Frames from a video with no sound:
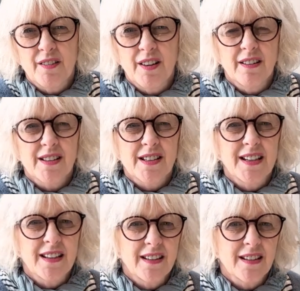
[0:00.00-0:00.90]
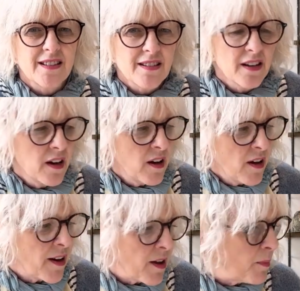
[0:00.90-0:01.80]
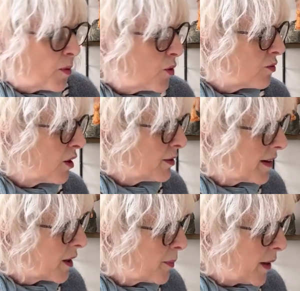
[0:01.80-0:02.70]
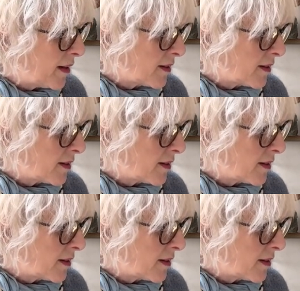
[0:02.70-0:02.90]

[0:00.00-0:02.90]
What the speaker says: I like to get the ball rolling a bit,